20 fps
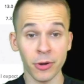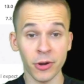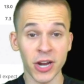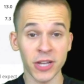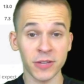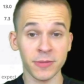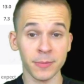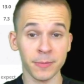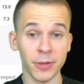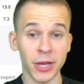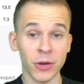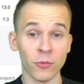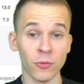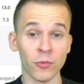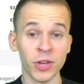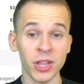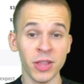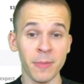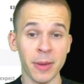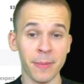has been playing
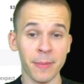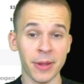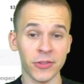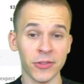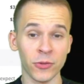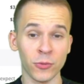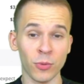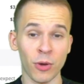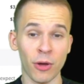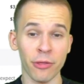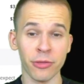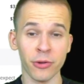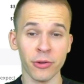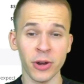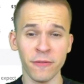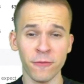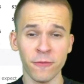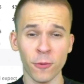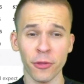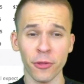really big minutes as well,
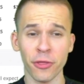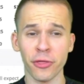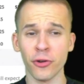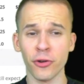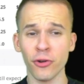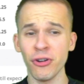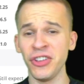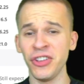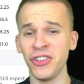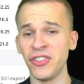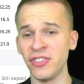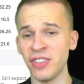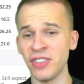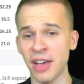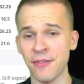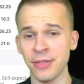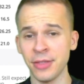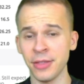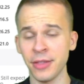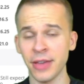34,
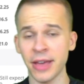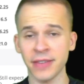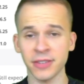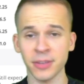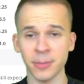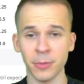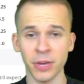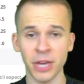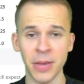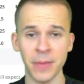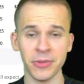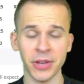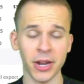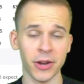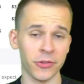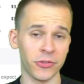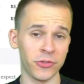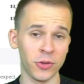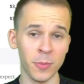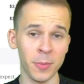37 the last couple games. Again,
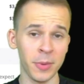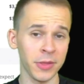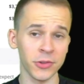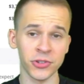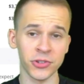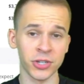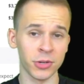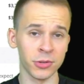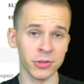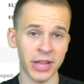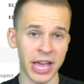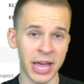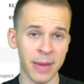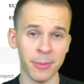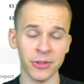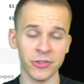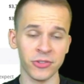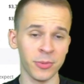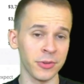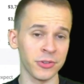assuming there's no Lamb
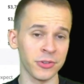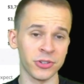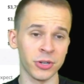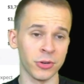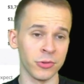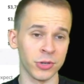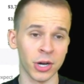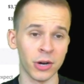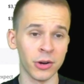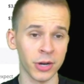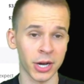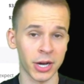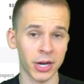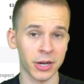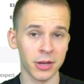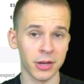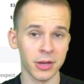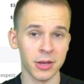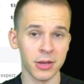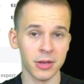and assuming there's no
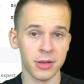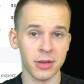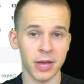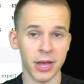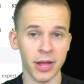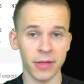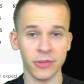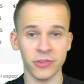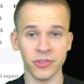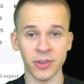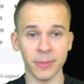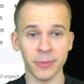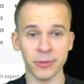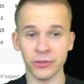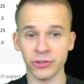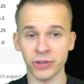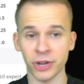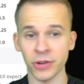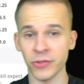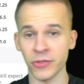Goga and Sumner
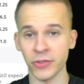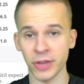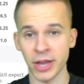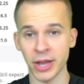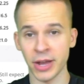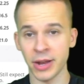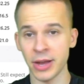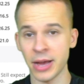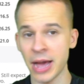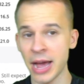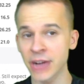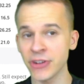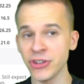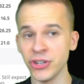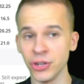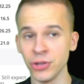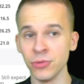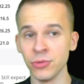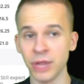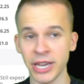starts again, I actually
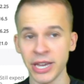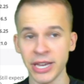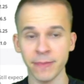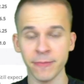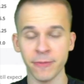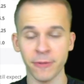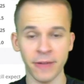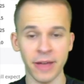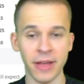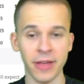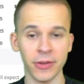do like him for value.